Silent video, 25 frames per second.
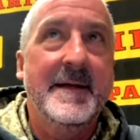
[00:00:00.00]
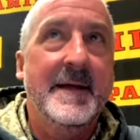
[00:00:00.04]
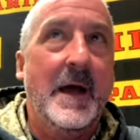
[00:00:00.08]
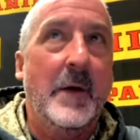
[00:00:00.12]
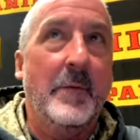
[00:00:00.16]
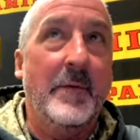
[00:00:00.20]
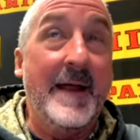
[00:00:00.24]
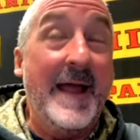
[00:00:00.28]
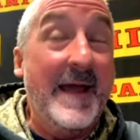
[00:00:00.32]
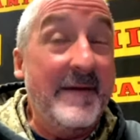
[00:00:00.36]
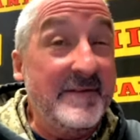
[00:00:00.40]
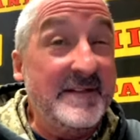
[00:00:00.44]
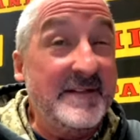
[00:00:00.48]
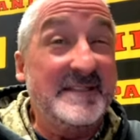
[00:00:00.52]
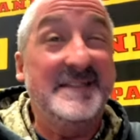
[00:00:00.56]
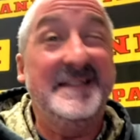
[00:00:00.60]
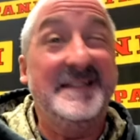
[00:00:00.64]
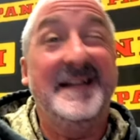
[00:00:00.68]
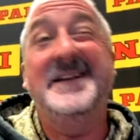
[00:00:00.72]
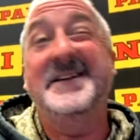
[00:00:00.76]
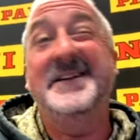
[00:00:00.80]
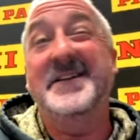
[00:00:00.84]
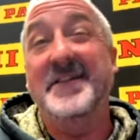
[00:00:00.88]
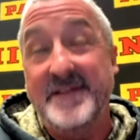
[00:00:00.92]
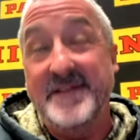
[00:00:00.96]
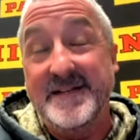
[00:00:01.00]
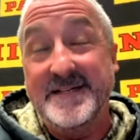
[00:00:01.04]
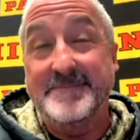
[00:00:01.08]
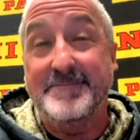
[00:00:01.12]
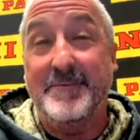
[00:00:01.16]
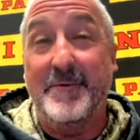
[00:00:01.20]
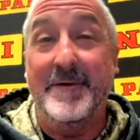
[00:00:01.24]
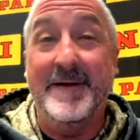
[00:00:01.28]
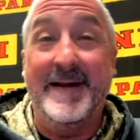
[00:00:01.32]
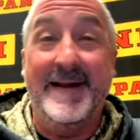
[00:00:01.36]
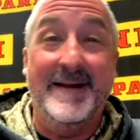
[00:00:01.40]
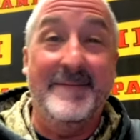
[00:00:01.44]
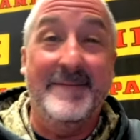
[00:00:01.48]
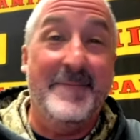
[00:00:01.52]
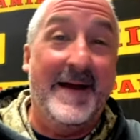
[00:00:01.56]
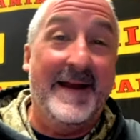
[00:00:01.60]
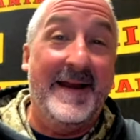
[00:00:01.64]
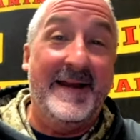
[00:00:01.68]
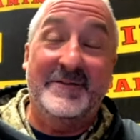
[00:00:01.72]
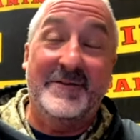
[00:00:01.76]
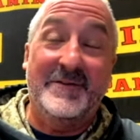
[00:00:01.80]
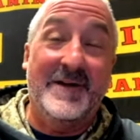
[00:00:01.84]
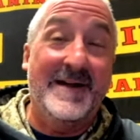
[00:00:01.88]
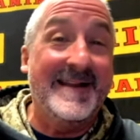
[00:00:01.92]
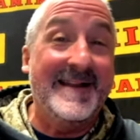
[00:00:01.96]
We haven't seen to this point anybody
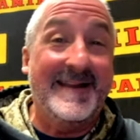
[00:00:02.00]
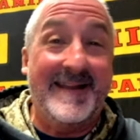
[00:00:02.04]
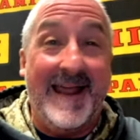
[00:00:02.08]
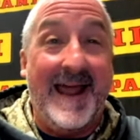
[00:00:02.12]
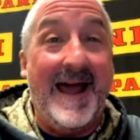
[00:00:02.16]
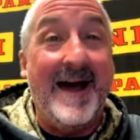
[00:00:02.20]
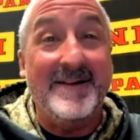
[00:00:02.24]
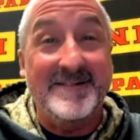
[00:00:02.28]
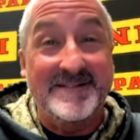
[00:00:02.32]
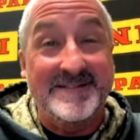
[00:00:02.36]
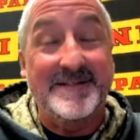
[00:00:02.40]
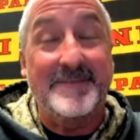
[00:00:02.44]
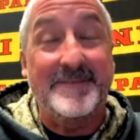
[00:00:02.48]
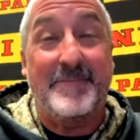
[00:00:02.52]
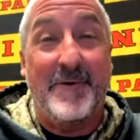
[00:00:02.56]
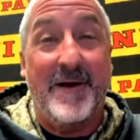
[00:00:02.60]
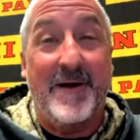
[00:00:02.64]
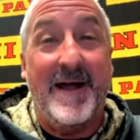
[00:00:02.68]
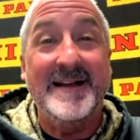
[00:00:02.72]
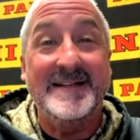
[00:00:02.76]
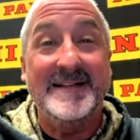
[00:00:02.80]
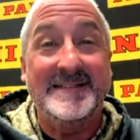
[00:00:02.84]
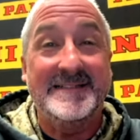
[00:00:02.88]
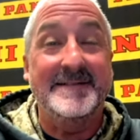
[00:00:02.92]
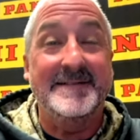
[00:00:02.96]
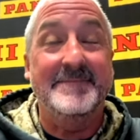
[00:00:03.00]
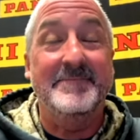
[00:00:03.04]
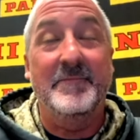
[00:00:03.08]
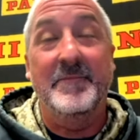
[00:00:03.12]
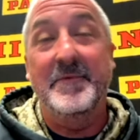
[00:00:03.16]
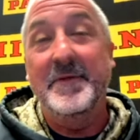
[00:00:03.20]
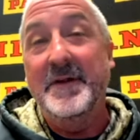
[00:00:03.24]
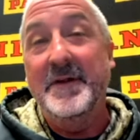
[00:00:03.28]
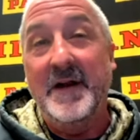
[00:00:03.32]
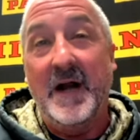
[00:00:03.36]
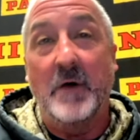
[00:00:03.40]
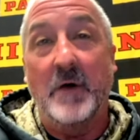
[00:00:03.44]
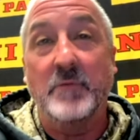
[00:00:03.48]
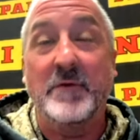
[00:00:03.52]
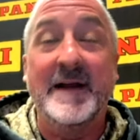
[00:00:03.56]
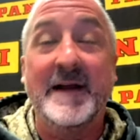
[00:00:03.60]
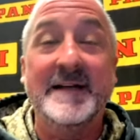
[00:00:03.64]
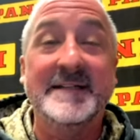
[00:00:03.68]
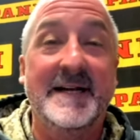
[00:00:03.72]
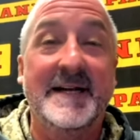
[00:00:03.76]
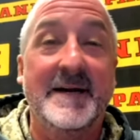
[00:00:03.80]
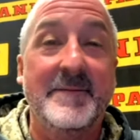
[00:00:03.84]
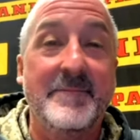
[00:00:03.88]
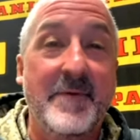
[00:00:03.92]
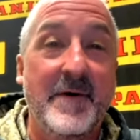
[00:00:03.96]
tried to gouge the price and
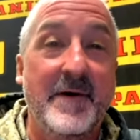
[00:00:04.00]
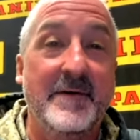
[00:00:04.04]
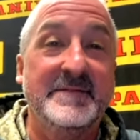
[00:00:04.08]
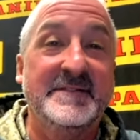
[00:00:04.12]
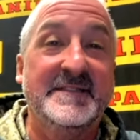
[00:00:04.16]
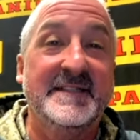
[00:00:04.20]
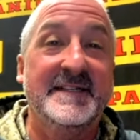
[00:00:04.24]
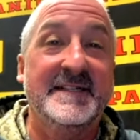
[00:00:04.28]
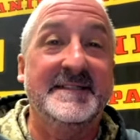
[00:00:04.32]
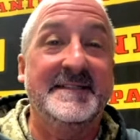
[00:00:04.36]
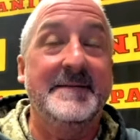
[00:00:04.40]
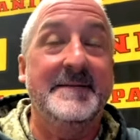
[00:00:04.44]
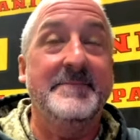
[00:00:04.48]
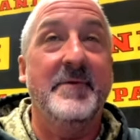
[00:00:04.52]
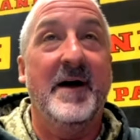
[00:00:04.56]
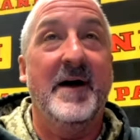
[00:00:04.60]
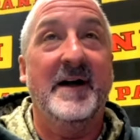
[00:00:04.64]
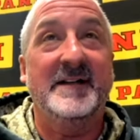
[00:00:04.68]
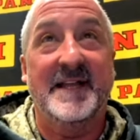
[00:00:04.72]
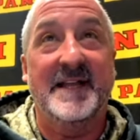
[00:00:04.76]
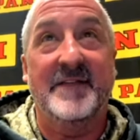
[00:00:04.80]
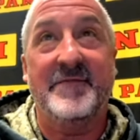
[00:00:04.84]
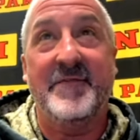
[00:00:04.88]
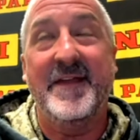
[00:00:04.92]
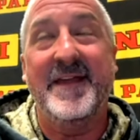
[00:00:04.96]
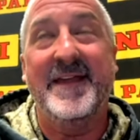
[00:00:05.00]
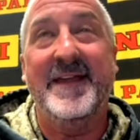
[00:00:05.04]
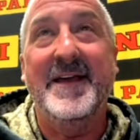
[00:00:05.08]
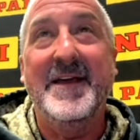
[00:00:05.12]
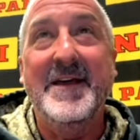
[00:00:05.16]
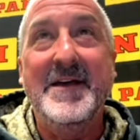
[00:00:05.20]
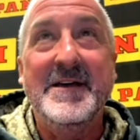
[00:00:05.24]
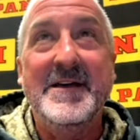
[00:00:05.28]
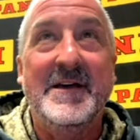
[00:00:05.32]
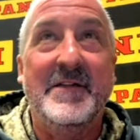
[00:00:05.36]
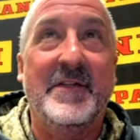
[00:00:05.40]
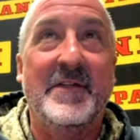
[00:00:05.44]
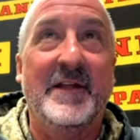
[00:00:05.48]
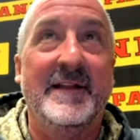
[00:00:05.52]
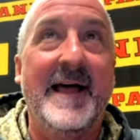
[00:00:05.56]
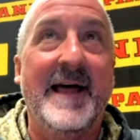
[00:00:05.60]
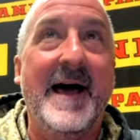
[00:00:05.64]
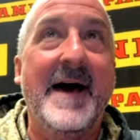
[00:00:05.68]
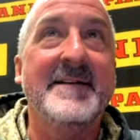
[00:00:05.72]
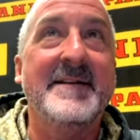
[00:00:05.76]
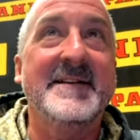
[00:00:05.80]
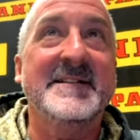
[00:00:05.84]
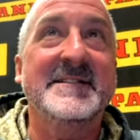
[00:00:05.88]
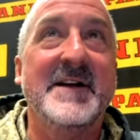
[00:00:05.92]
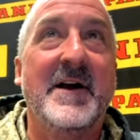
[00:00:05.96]
raise it above $60. I think the
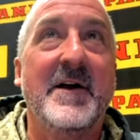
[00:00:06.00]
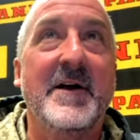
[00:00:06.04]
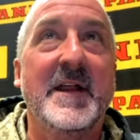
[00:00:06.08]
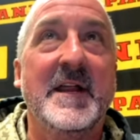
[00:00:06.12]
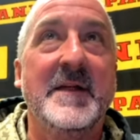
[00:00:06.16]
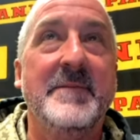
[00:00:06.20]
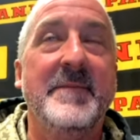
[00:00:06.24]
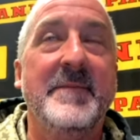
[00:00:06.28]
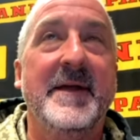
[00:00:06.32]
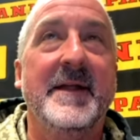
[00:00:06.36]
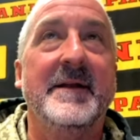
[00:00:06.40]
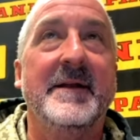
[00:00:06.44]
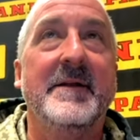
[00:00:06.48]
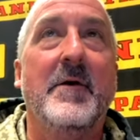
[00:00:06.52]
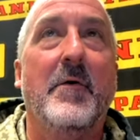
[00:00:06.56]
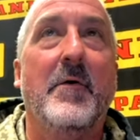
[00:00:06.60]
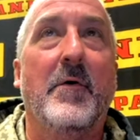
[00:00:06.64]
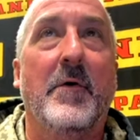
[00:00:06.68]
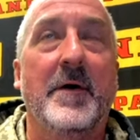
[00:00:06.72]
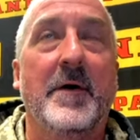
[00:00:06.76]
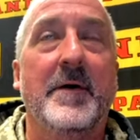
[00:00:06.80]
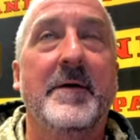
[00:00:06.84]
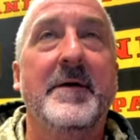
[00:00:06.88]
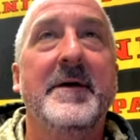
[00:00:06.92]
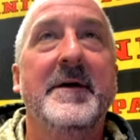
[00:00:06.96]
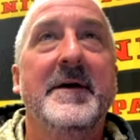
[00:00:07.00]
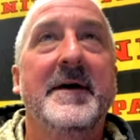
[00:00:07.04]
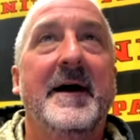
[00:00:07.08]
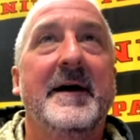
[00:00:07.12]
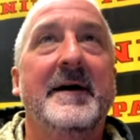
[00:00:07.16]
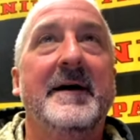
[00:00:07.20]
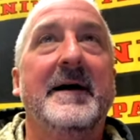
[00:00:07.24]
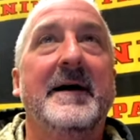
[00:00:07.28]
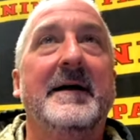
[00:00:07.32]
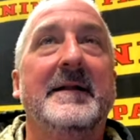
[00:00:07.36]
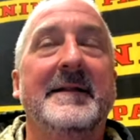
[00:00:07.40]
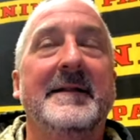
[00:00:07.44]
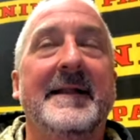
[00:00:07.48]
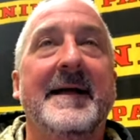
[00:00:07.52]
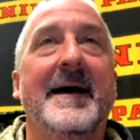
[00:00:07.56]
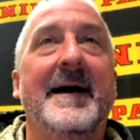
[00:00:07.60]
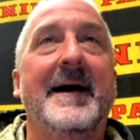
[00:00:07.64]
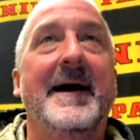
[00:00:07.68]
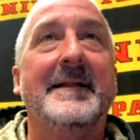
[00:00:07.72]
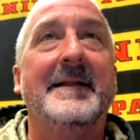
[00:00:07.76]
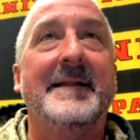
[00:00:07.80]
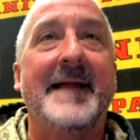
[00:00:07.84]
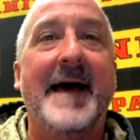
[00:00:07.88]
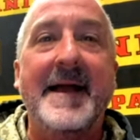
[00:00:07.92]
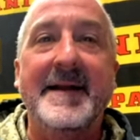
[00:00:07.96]
loudest argument or
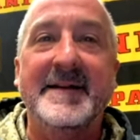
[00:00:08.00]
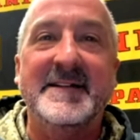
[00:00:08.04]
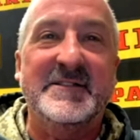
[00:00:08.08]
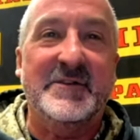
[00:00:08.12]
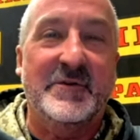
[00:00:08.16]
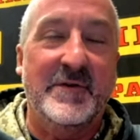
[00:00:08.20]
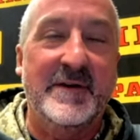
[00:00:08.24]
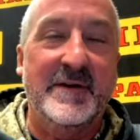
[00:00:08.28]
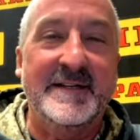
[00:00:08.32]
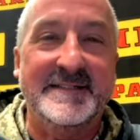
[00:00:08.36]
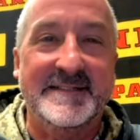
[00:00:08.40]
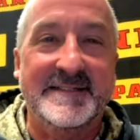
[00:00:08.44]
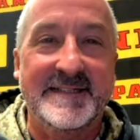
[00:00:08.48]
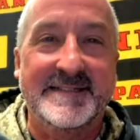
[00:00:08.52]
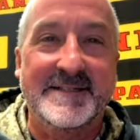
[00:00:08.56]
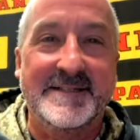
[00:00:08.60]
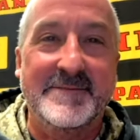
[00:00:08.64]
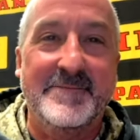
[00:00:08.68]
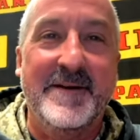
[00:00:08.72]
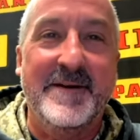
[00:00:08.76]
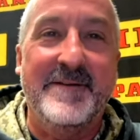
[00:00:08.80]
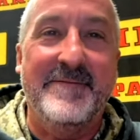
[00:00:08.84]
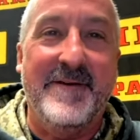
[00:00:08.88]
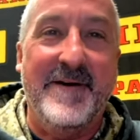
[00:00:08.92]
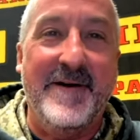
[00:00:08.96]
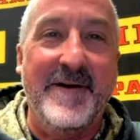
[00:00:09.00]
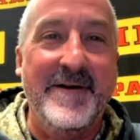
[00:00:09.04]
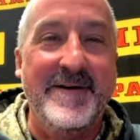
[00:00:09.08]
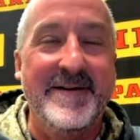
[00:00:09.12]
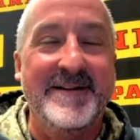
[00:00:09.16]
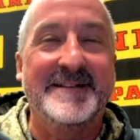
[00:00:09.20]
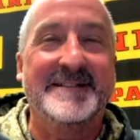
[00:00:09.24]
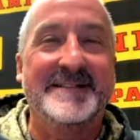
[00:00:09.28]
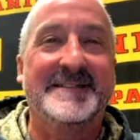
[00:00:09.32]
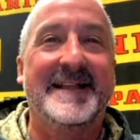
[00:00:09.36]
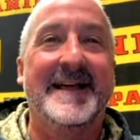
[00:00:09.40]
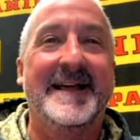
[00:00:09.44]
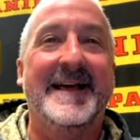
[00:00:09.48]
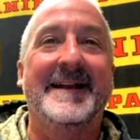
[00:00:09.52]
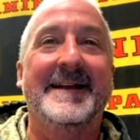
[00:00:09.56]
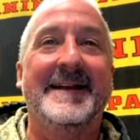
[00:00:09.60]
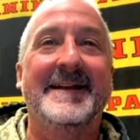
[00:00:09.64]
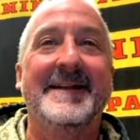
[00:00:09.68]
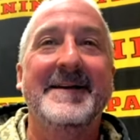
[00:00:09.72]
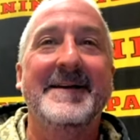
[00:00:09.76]
loudest criticism we've heard is that